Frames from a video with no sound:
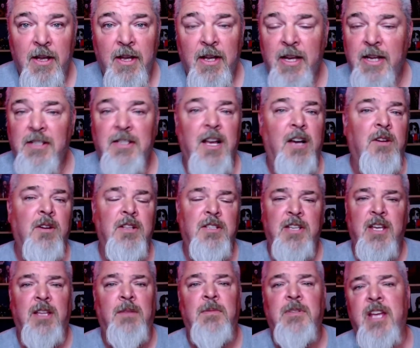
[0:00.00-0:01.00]
He's not going to
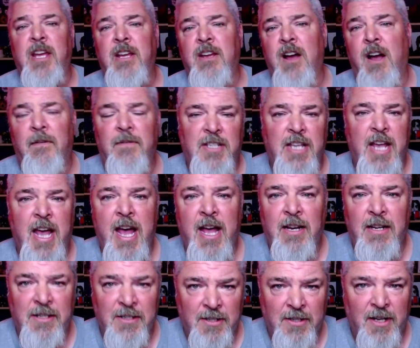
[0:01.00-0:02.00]
tell him to take off his hat
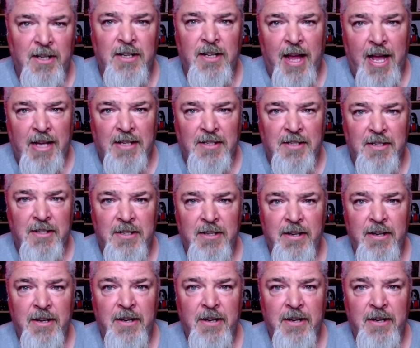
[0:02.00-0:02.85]
and his sunglasses.